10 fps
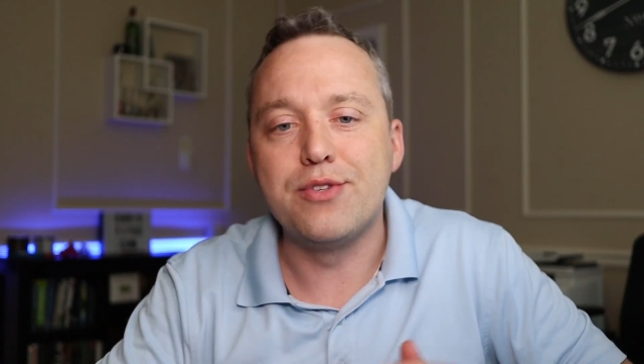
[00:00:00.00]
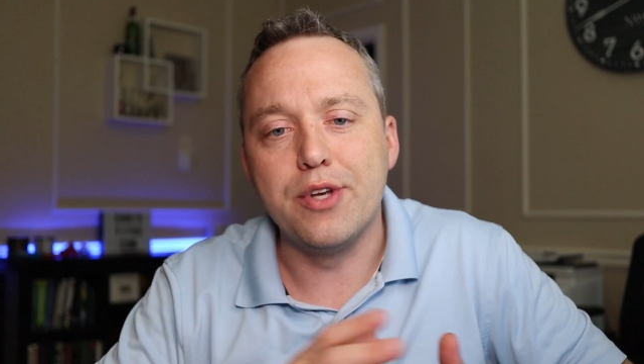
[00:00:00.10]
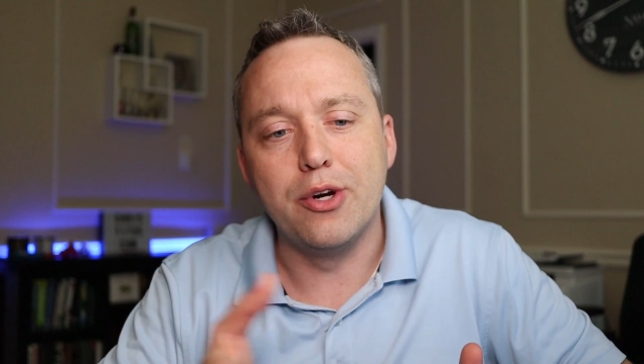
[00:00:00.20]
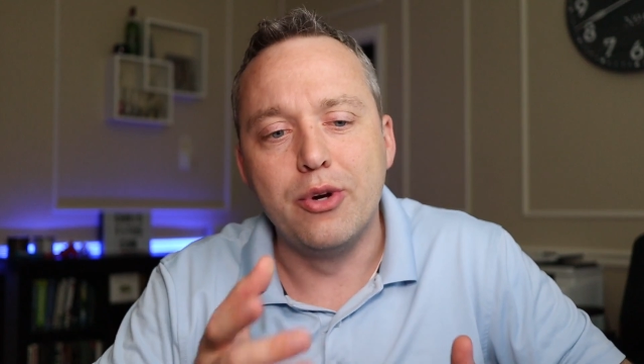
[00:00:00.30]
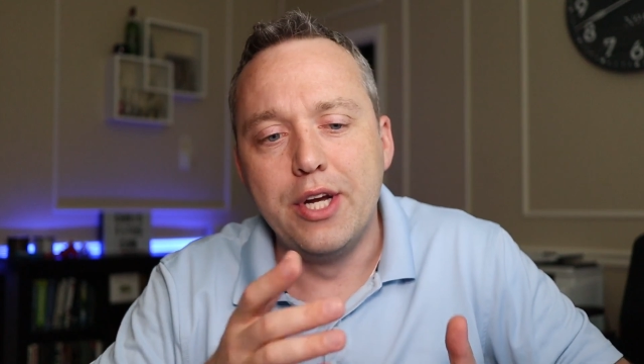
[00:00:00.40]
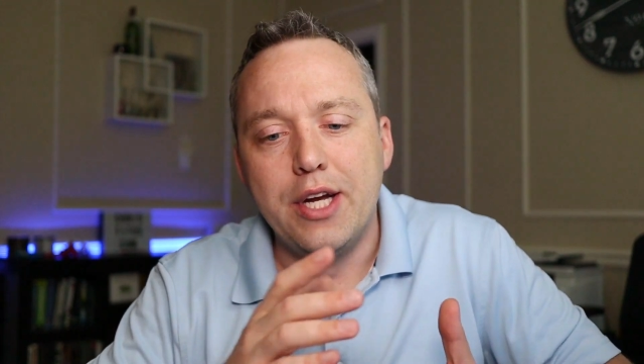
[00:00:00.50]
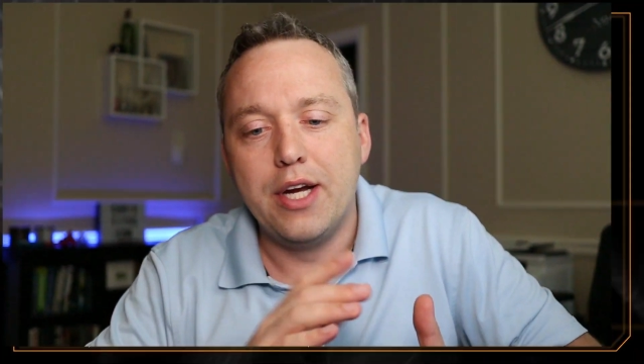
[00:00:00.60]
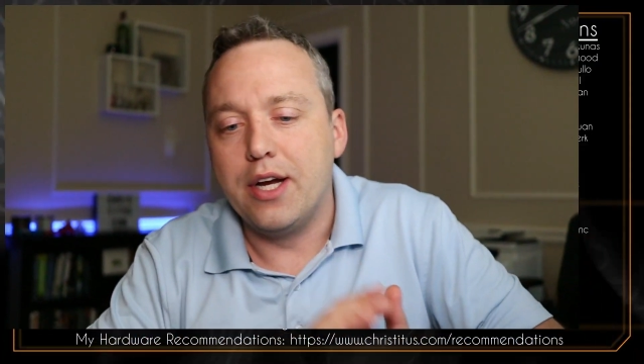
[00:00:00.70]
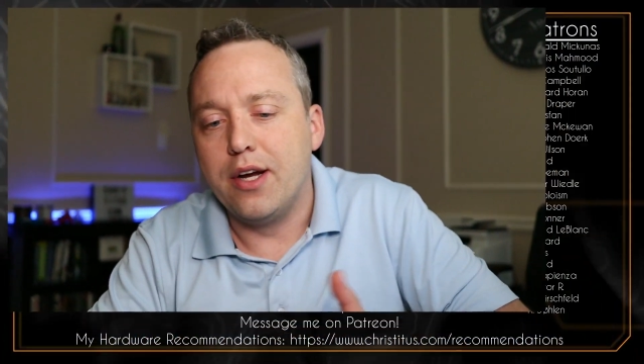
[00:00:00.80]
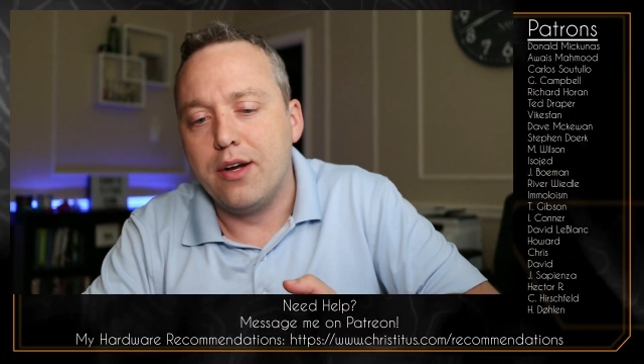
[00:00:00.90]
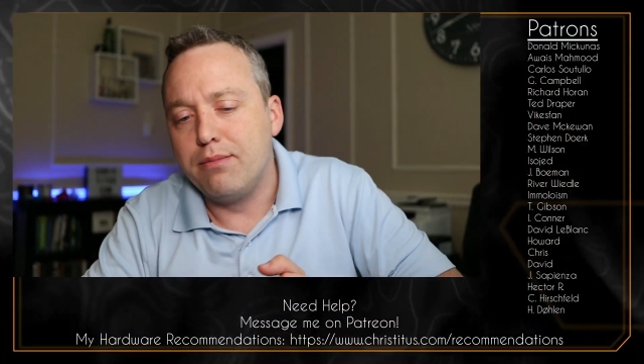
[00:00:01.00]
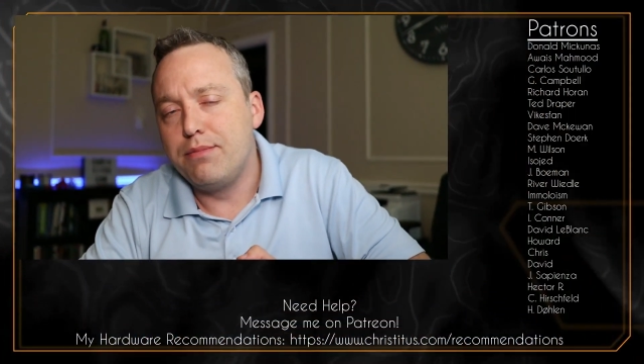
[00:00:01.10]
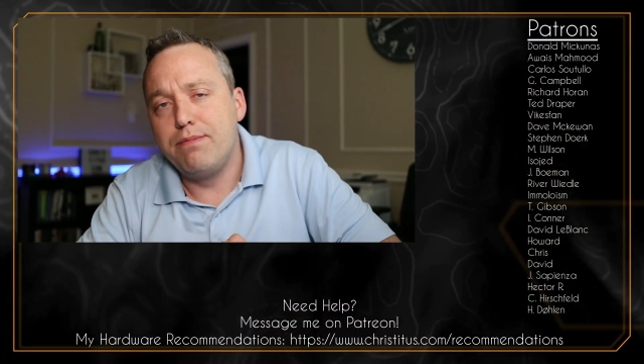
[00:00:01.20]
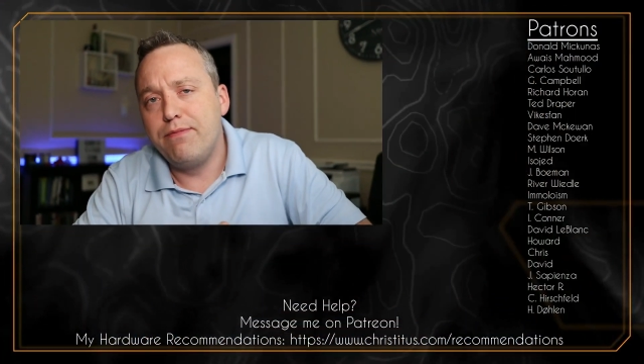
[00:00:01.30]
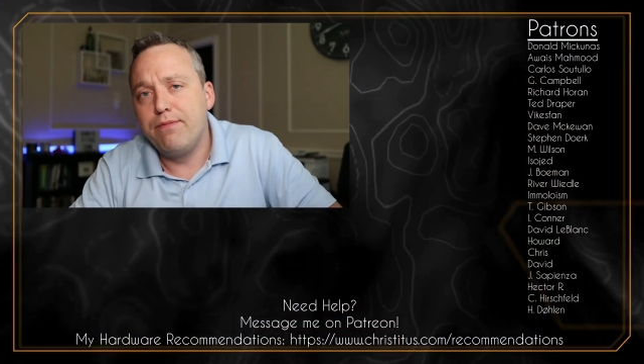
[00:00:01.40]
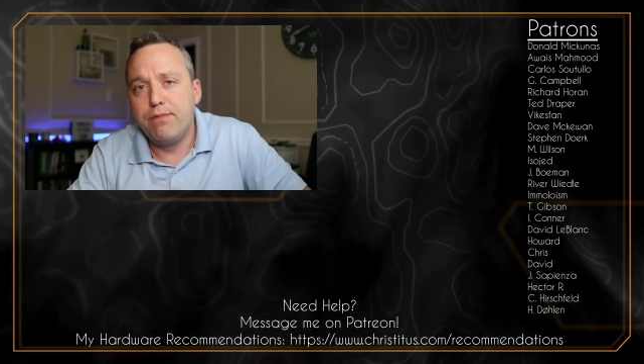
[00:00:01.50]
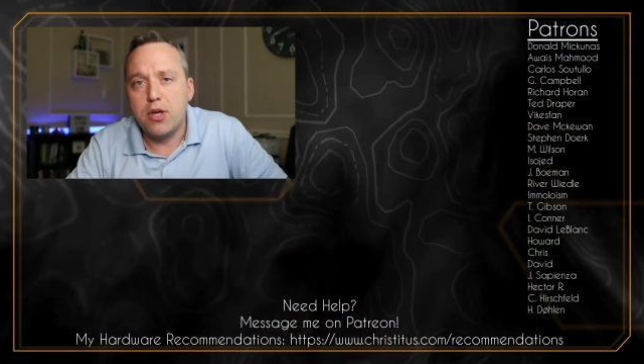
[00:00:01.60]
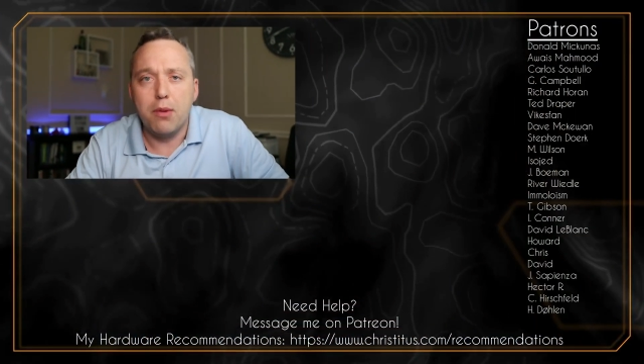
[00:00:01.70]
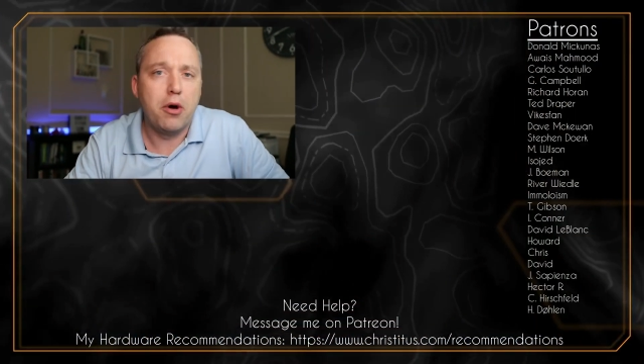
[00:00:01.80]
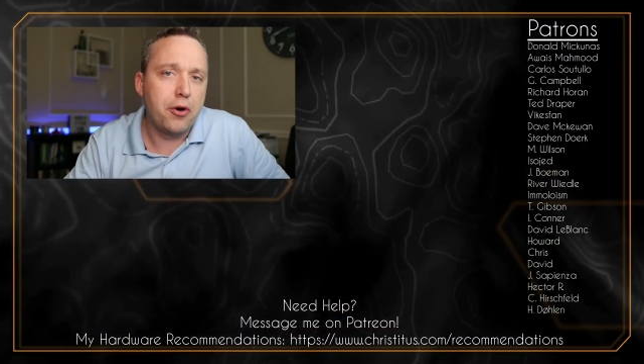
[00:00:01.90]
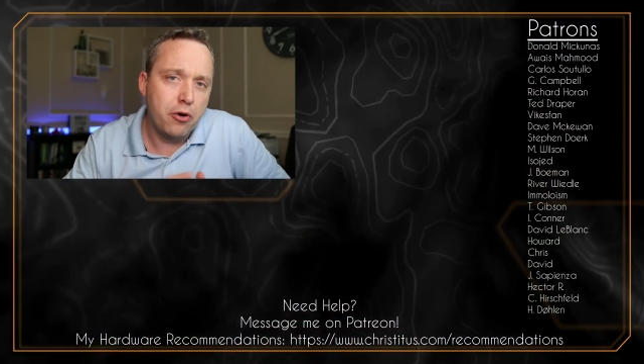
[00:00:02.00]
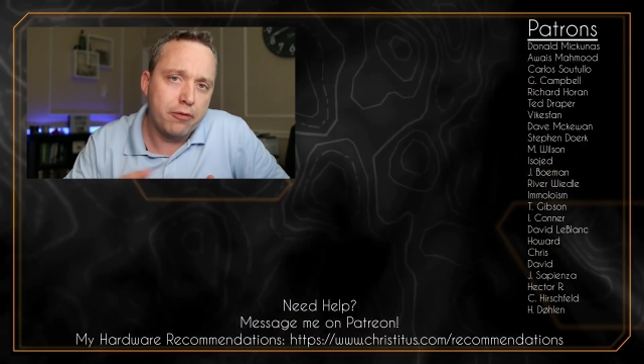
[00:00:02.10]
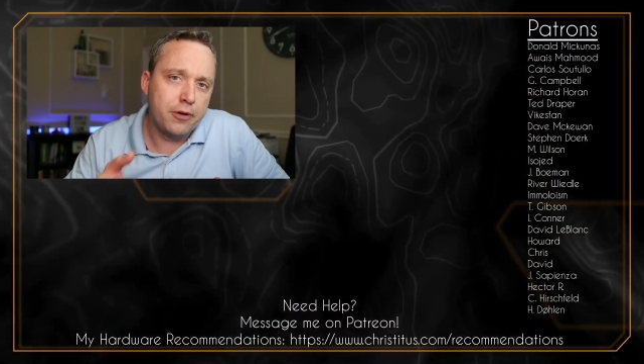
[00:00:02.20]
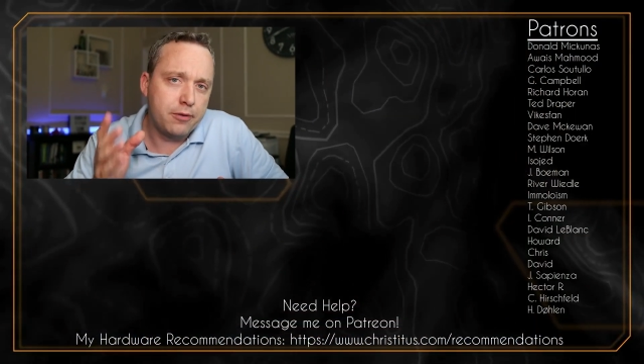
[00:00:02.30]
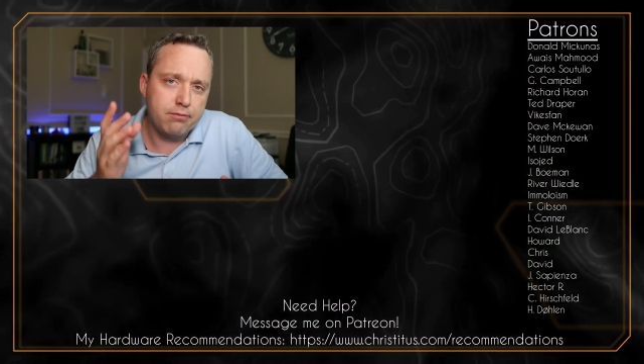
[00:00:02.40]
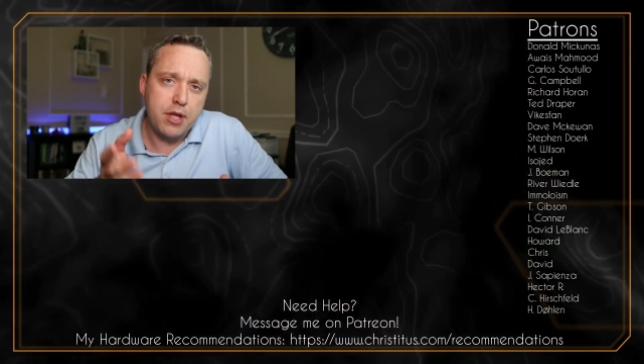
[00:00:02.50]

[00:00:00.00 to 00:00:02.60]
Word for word: So uh, come on over,